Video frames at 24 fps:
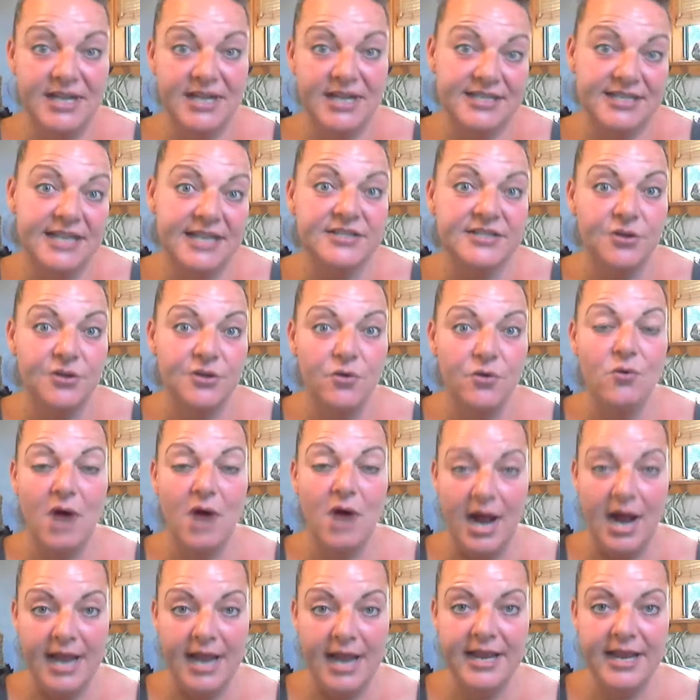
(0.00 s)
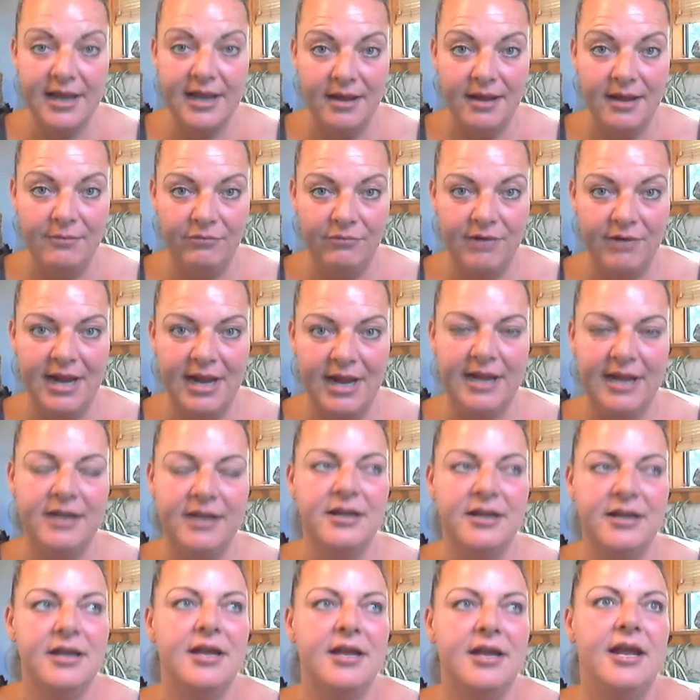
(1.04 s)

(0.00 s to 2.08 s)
because that's who I am, right?